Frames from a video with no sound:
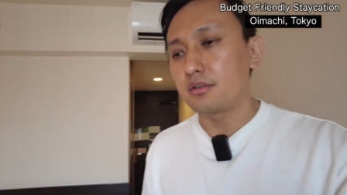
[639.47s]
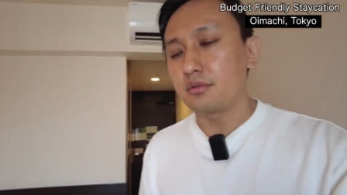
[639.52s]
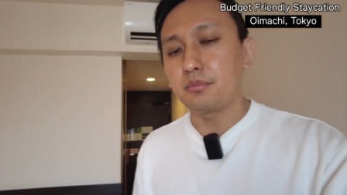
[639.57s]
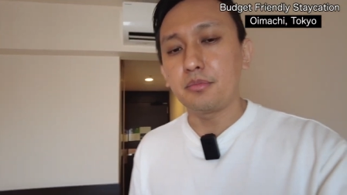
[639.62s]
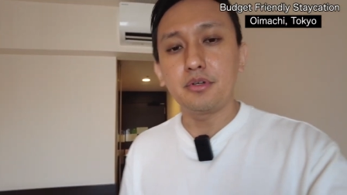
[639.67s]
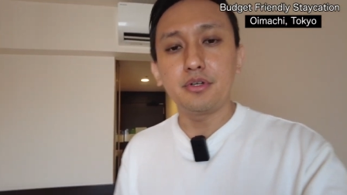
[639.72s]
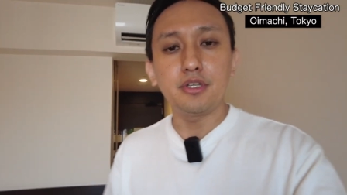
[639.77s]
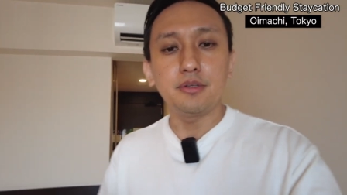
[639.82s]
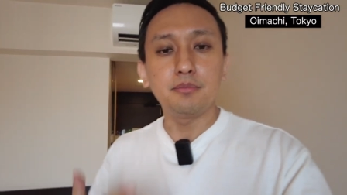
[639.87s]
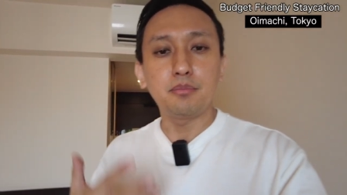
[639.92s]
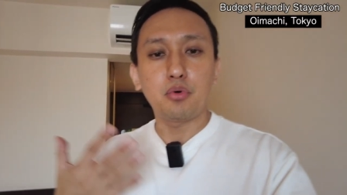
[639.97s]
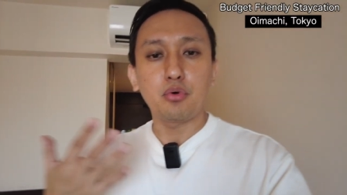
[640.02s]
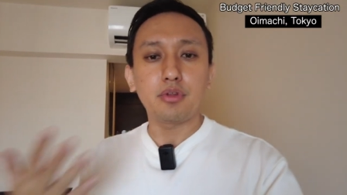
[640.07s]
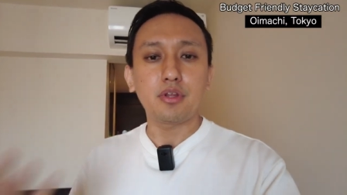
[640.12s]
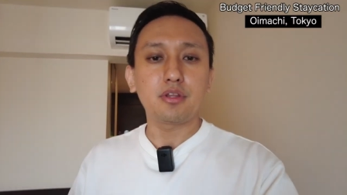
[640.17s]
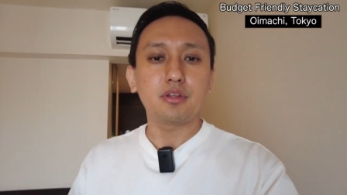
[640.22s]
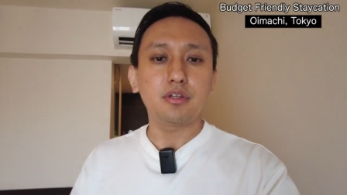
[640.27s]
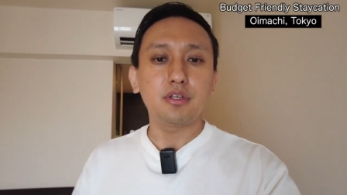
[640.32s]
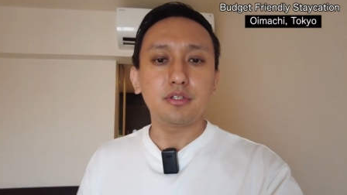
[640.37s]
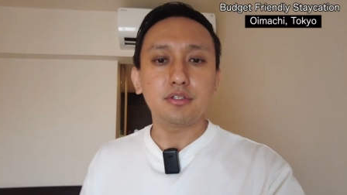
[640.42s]
and very
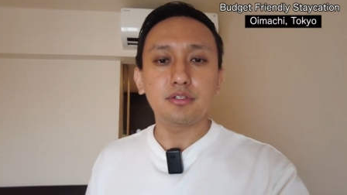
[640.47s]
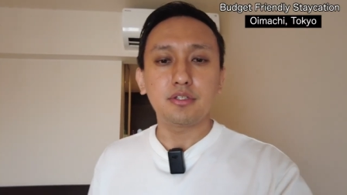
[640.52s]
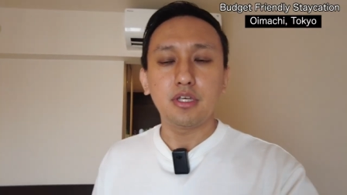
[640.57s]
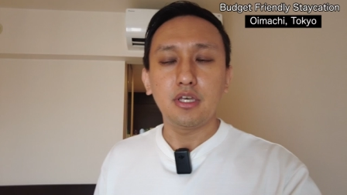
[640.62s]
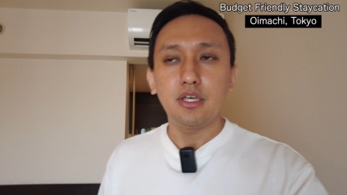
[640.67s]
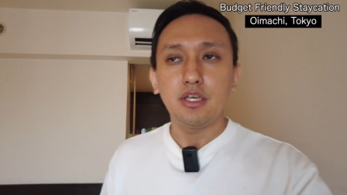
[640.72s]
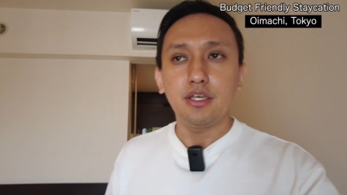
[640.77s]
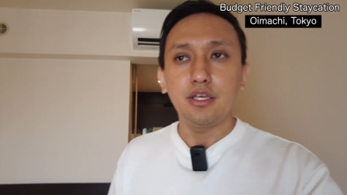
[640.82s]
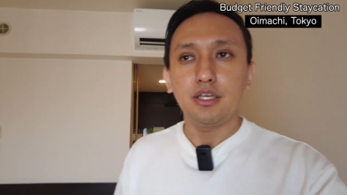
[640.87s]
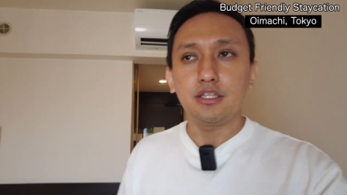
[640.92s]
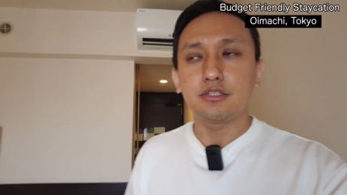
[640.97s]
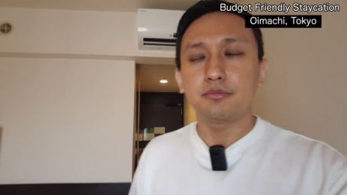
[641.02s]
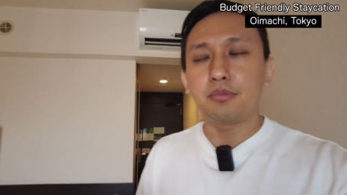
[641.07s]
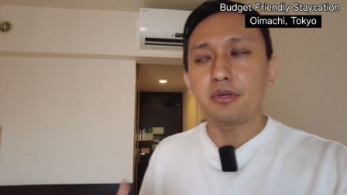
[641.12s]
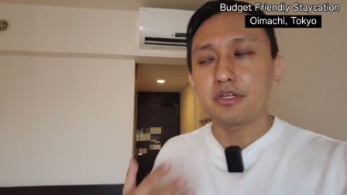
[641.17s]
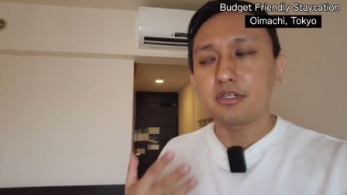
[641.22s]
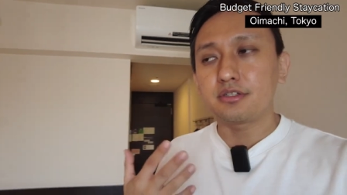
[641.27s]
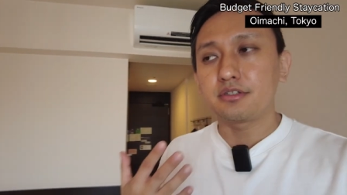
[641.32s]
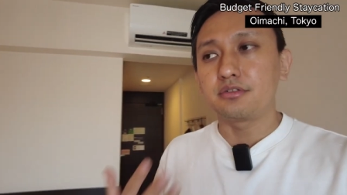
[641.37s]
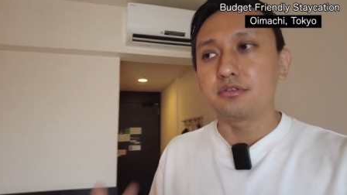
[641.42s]
important things,
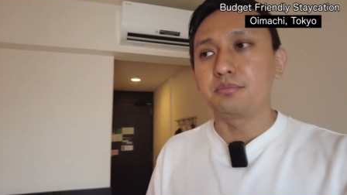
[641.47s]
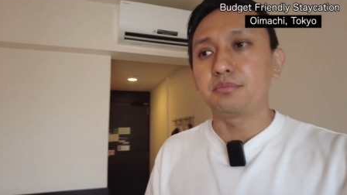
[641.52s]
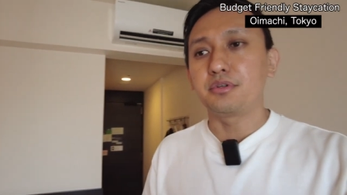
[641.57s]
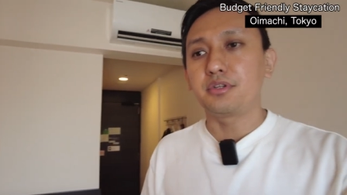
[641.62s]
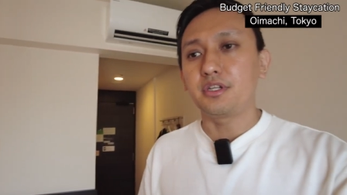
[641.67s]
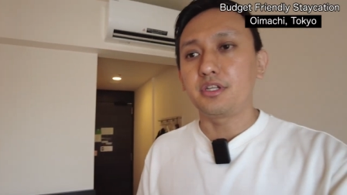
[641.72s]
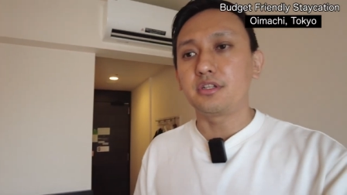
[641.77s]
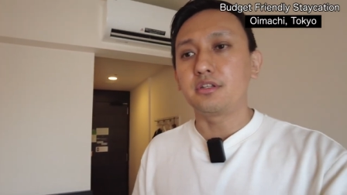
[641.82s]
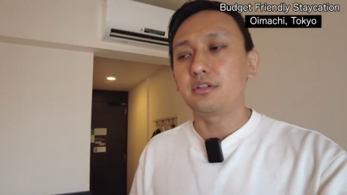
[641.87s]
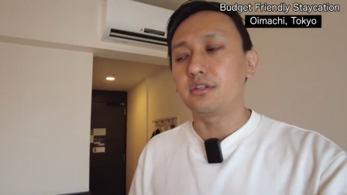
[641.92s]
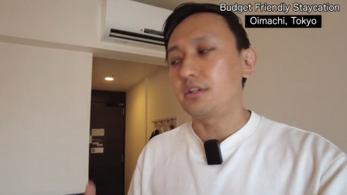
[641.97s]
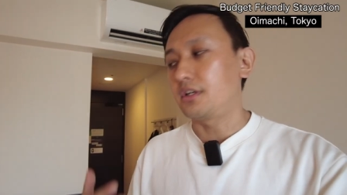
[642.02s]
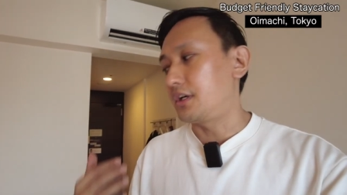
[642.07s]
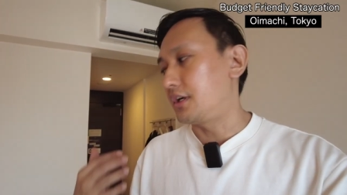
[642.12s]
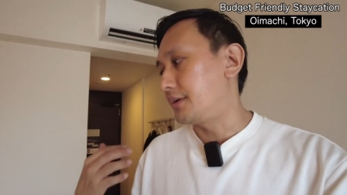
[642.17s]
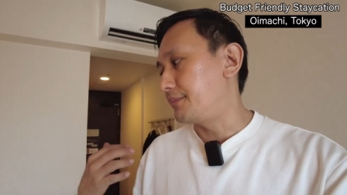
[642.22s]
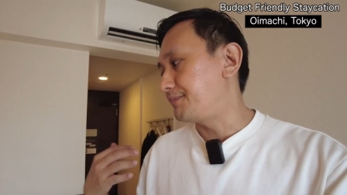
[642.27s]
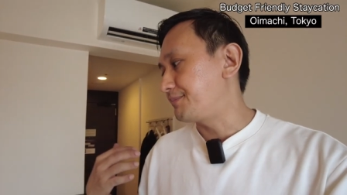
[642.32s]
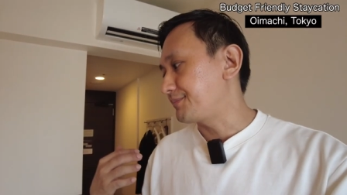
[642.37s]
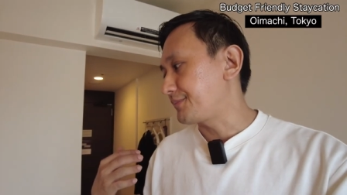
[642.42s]
it's better to put it
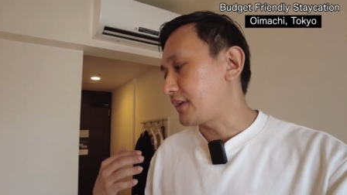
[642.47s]
in